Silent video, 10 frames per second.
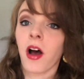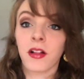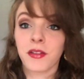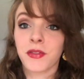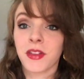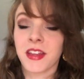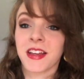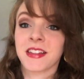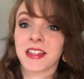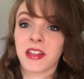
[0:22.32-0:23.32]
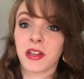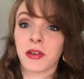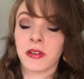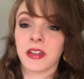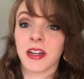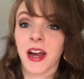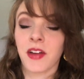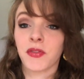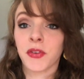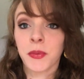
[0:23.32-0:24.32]
all of the things in the new year.
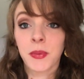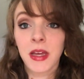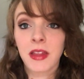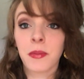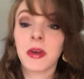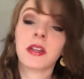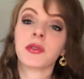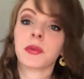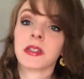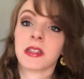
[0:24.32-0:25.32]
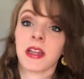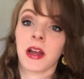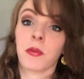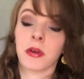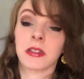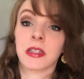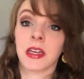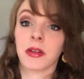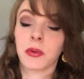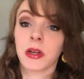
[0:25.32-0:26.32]
And for me, the biggest reason that I want to
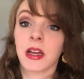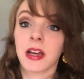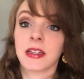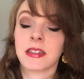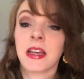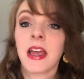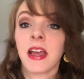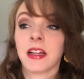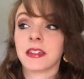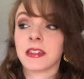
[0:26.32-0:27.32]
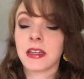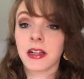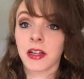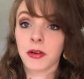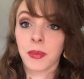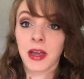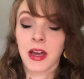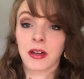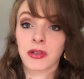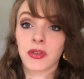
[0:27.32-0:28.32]
get organized and to declutter my
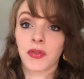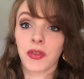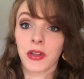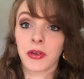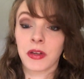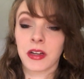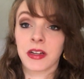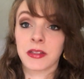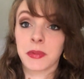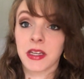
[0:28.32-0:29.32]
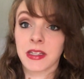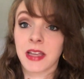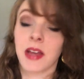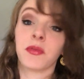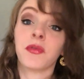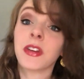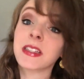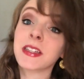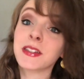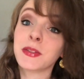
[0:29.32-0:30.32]
house for the new year is because I'm
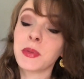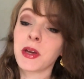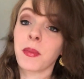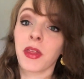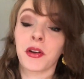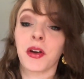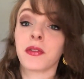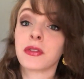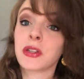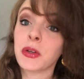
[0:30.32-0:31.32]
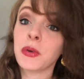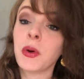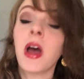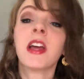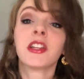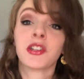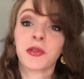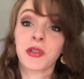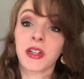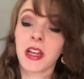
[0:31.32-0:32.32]
fixing to be a mother of 2
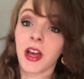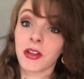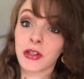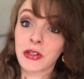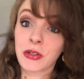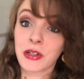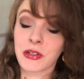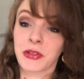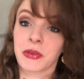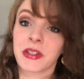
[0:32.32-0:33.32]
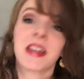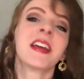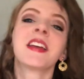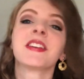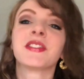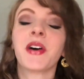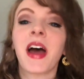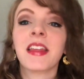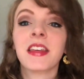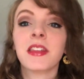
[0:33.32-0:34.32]
children under 2 years old. So
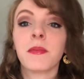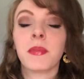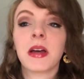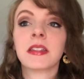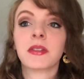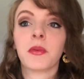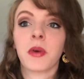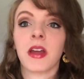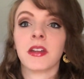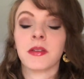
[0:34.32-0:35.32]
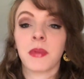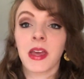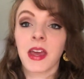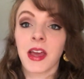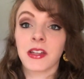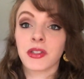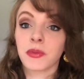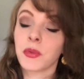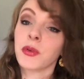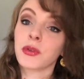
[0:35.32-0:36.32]
I think the best way to make a
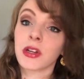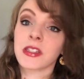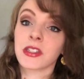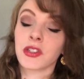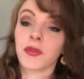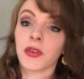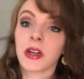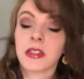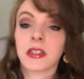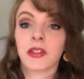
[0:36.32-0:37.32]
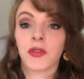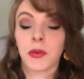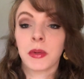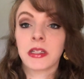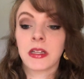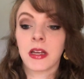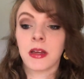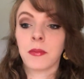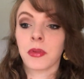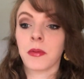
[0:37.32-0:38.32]
smooth transition for us is for me to
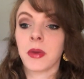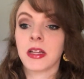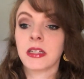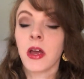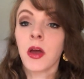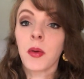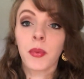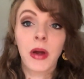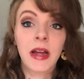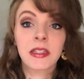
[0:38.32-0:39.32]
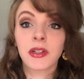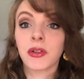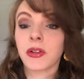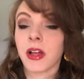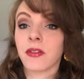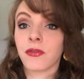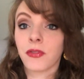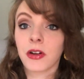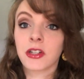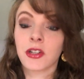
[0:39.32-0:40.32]
implement practical and
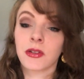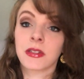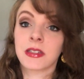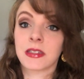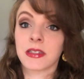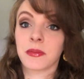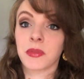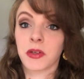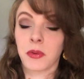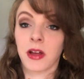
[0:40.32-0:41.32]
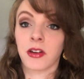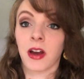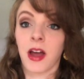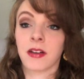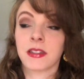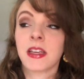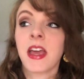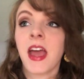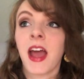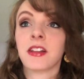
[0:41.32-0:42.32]
functional systems around our house.
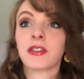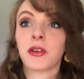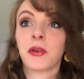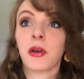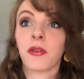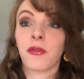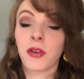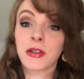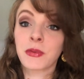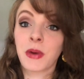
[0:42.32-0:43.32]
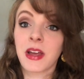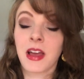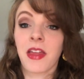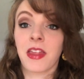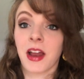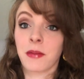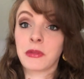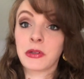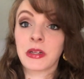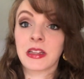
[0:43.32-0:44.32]
And so the first way that I'm
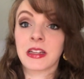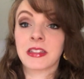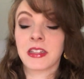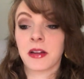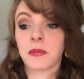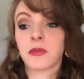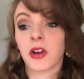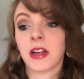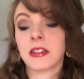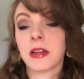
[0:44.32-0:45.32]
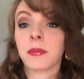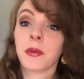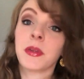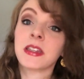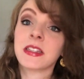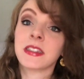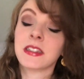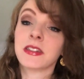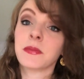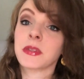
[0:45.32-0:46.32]
doing this, that I'm trying to implement these
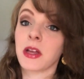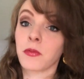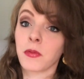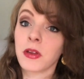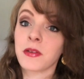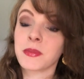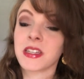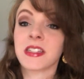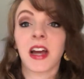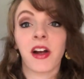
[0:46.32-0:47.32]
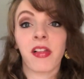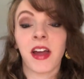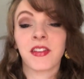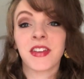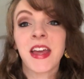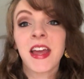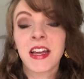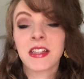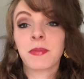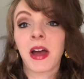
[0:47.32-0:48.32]
systems and rhythms into our life,
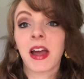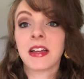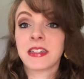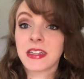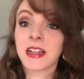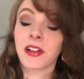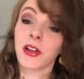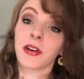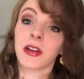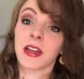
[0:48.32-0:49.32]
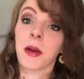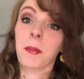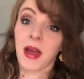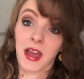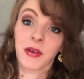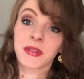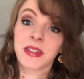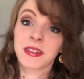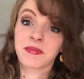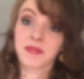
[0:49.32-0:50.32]
is by decluttering my house.